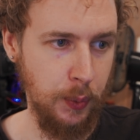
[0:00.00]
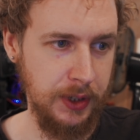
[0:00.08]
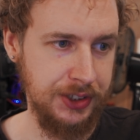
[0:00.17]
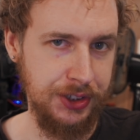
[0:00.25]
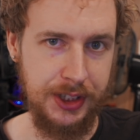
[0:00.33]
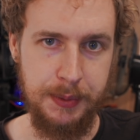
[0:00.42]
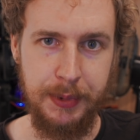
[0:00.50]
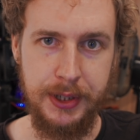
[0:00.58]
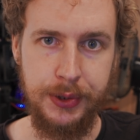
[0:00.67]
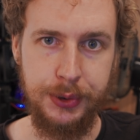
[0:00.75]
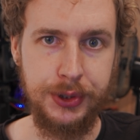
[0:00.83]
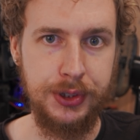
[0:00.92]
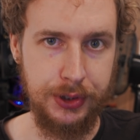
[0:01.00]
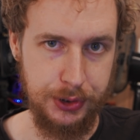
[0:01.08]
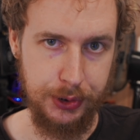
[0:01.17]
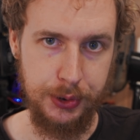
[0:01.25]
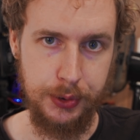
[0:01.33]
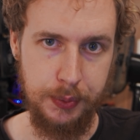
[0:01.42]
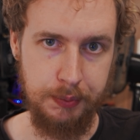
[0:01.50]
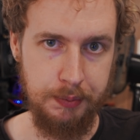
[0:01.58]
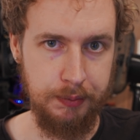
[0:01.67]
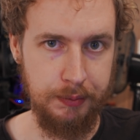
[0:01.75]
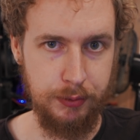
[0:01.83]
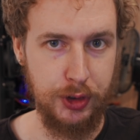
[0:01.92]
which G P Us to
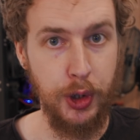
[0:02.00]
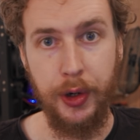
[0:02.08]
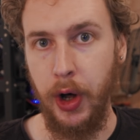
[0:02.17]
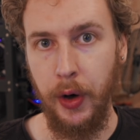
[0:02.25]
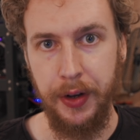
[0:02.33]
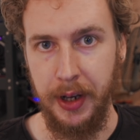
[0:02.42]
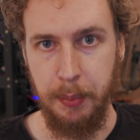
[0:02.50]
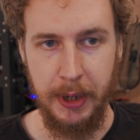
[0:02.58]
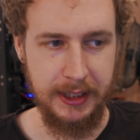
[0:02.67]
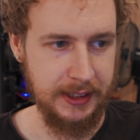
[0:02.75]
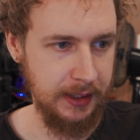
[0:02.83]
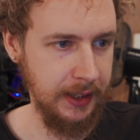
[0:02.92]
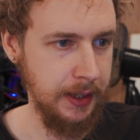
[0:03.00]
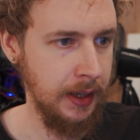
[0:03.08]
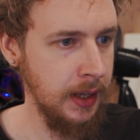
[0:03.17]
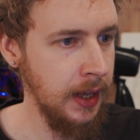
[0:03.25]
turn on, basically.